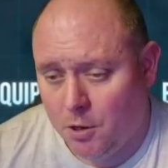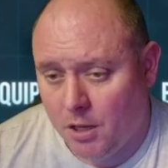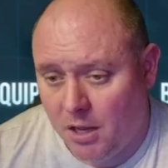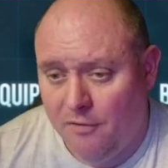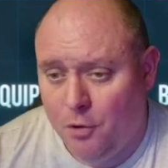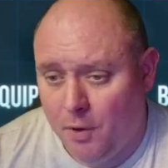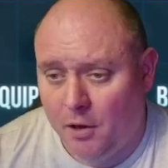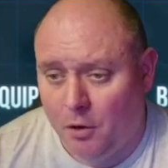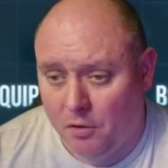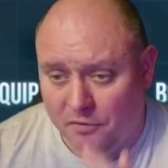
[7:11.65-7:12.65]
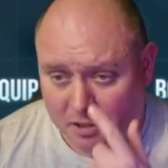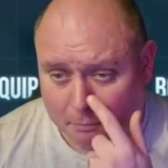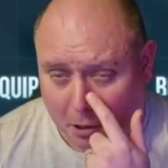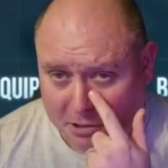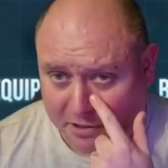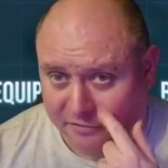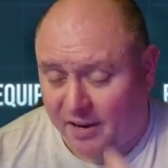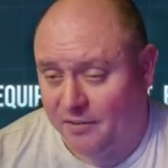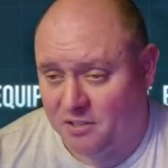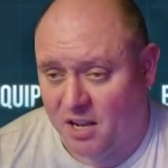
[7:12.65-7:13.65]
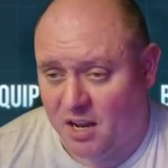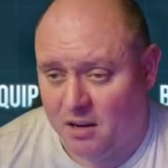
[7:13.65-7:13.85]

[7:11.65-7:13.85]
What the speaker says: If you are going for this bot as the 5-star,